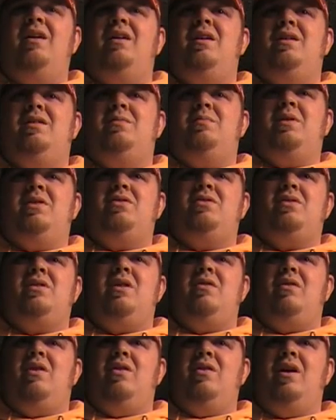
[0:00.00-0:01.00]

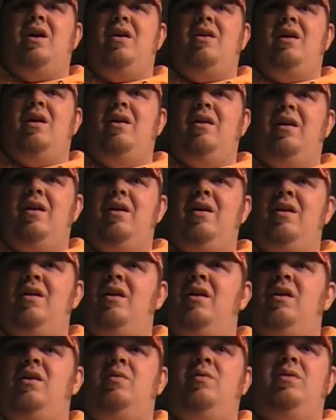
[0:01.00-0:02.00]
especially around our area
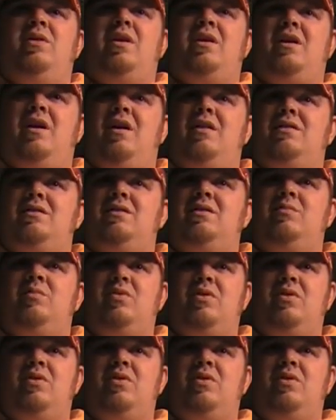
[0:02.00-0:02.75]
with the constant